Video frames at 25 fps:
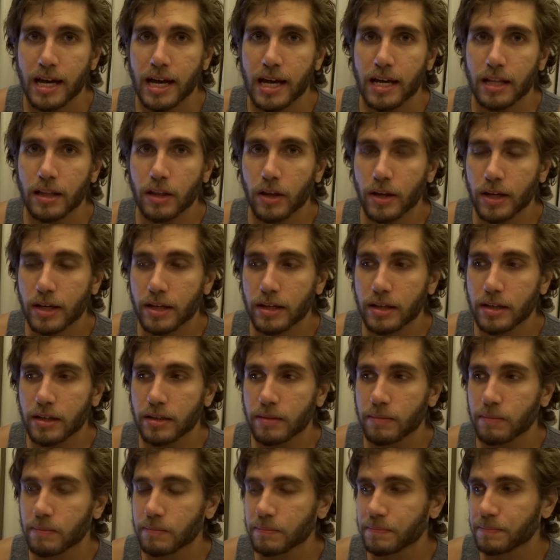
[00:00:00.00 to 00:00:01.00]

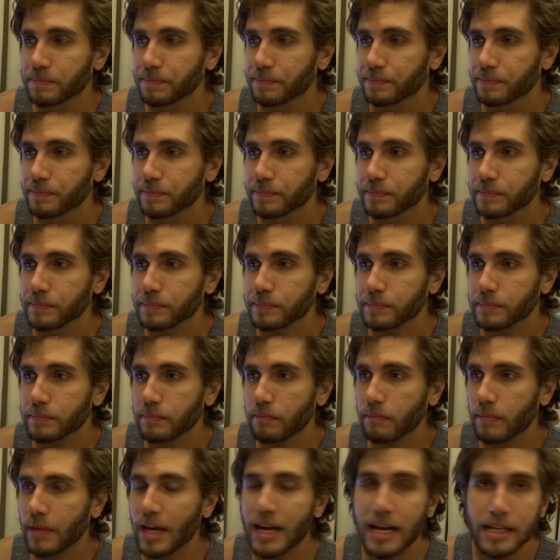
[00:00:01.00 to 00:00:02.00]
Like,
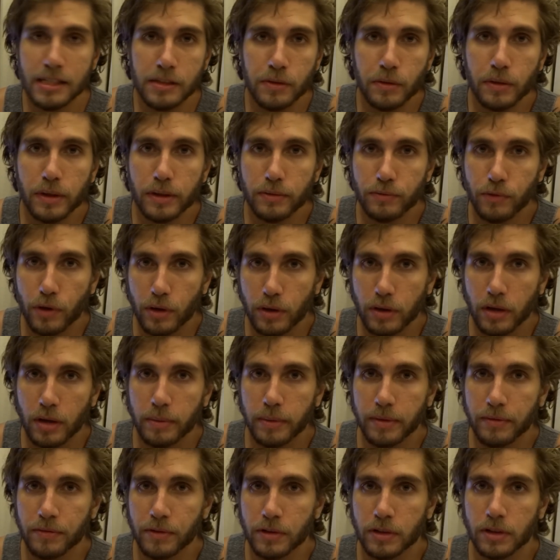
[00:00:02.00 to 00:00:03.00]
it's not like rock
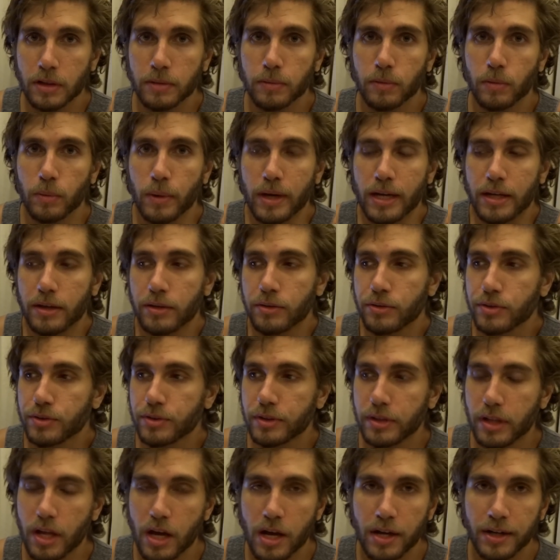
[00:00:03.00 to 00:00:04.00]
climbing, for example, where you can
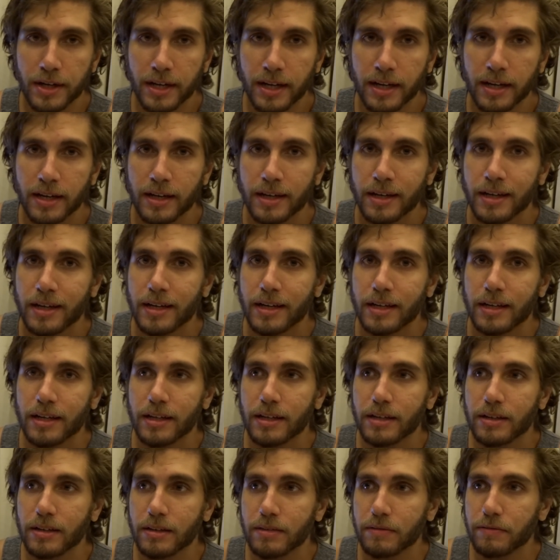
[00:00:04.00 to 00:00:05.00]
just learn it
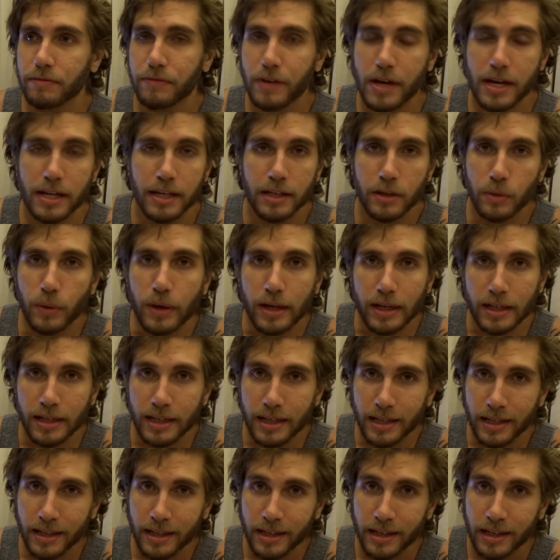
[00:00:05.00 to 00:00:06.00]
fairly
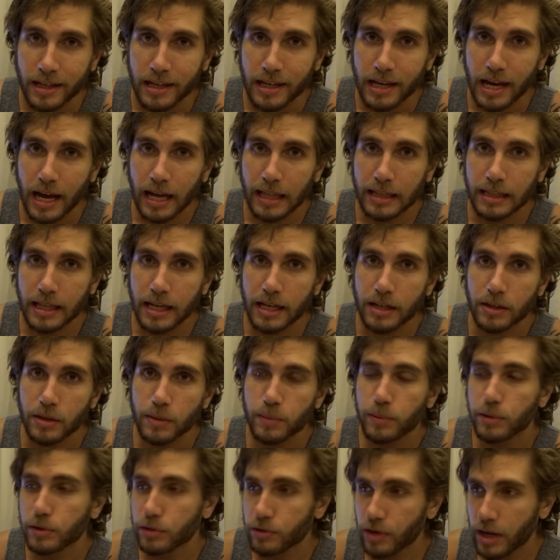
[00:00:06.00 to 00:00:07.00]
quickly and then
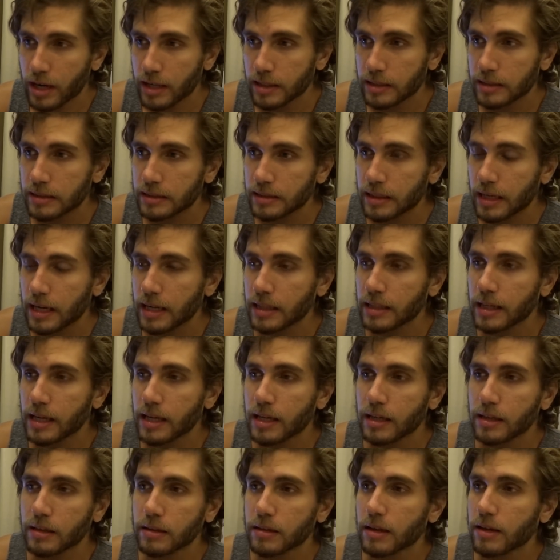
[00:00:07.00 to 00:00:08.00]
you progress, and
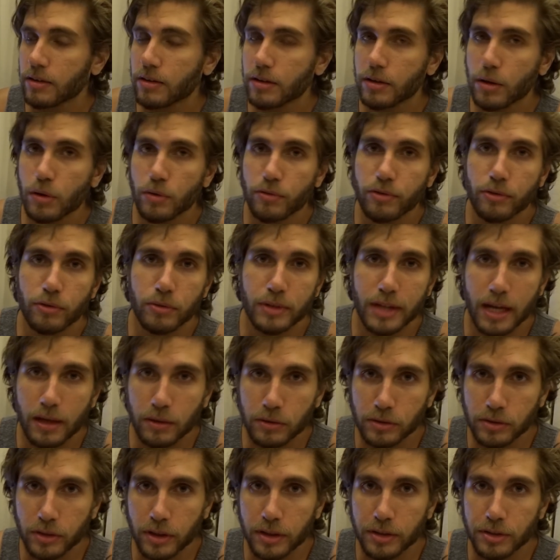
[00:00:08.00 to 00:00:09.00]
then there are no real
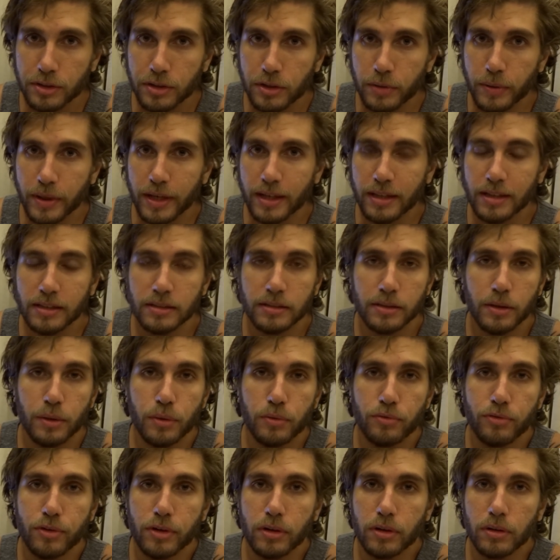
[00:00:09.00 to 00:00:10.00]
downsides to it and there's no
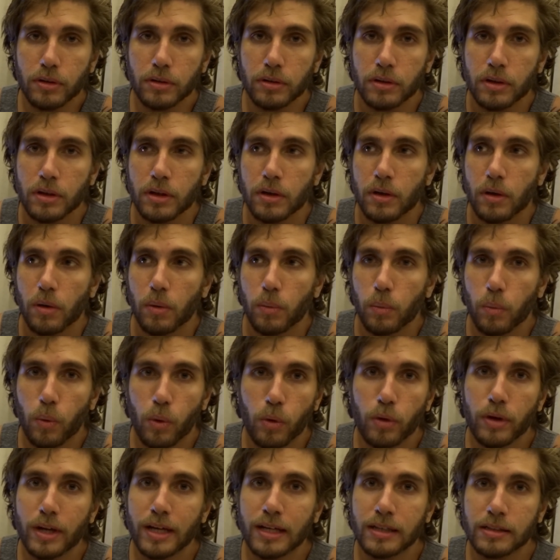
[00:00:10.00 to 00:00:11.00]
real
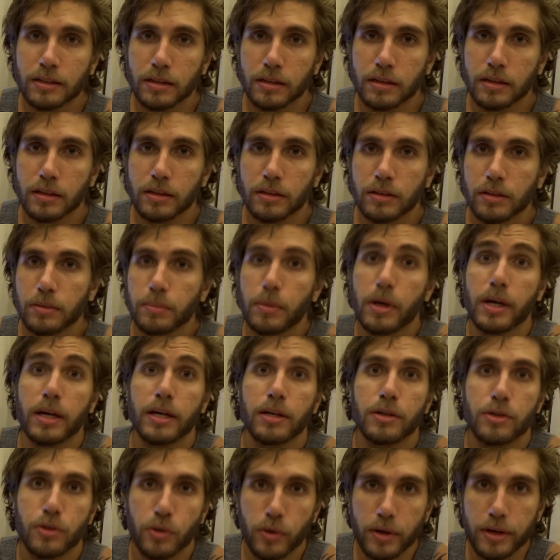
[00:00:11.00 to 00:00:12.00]
warnings other than you might
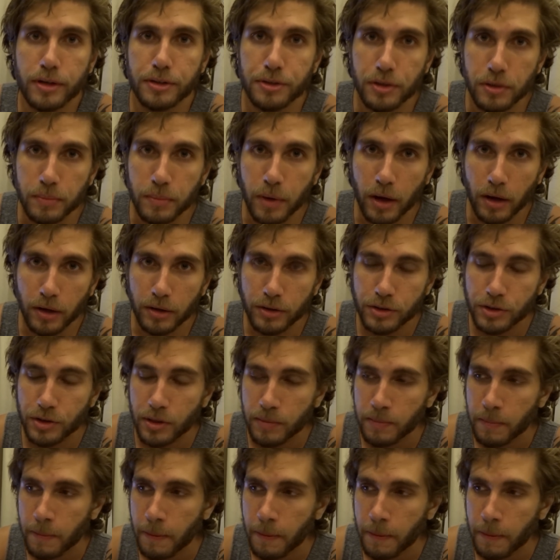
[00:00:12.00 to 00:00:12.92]
enjoy it too much.